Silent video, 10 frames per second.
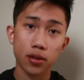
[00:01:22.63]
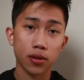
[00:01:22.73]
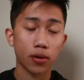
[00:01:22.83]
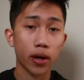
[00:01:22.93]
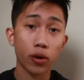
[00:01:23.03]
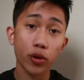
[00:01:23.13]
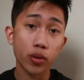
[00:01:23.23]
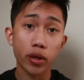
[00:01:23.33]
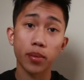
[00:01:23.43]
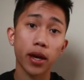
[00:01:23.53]
So I'd always
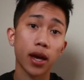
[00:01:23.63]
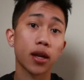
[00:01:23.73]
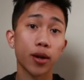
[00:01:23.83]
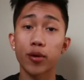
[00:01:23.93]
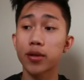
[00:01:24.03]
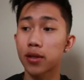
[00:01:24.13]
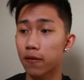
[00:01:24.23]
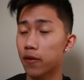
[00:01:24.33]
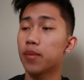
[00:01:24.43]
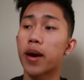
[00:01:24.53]
raise my hand, I'd always
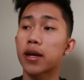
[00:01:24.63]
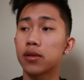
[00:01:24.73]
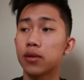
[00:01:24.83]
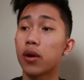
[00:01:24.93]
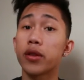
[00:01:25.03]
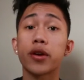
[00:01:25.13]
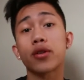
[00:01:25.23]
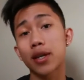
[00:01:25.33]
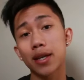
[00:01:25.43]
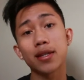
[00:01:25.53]
give feedback to all the
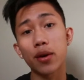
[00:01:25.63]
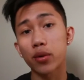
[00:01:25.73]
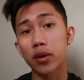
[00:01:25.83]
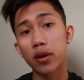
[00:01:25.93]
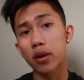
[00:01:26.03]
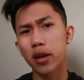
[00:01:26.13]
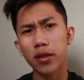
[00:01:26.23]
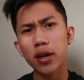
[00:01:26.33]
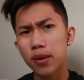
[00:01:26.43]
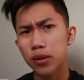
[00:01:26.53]
other kids that were in there, and I
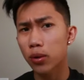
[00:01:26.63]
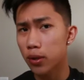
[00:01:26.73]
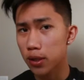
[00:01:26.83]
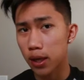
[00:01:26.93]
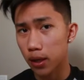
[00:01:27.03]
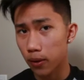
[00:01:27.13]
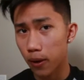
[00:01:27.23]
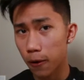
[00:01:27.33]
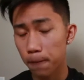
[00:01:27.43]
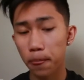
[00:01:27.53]
think I was the oldest kid in
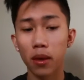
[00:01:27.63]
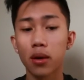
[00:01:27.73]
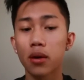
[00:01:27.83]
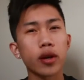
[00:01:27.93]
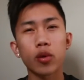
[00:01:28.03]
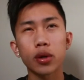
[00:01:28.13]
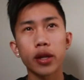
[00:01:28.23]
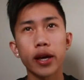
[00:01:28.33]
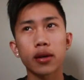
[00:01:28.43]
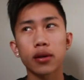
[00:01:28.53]
there. There were
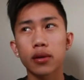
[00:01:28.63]
like